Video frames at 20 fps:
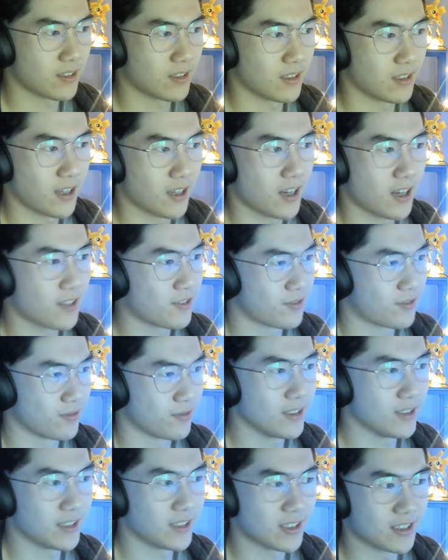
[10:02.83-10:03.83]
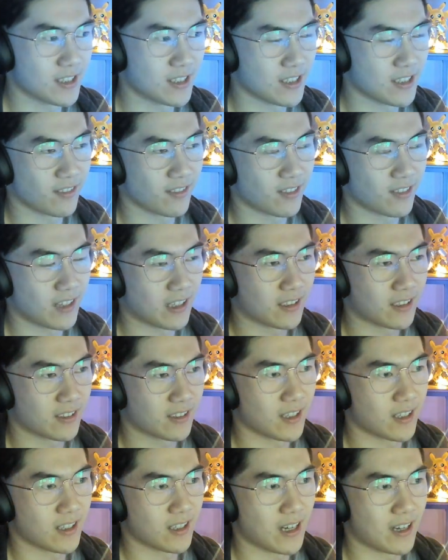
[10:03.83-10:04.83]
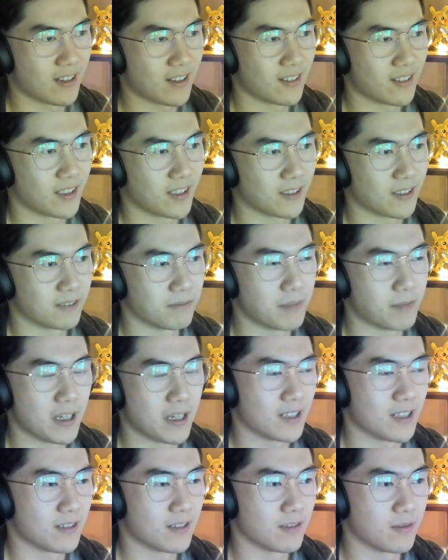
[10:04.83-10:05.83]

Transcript: I really didn't think that anything made it,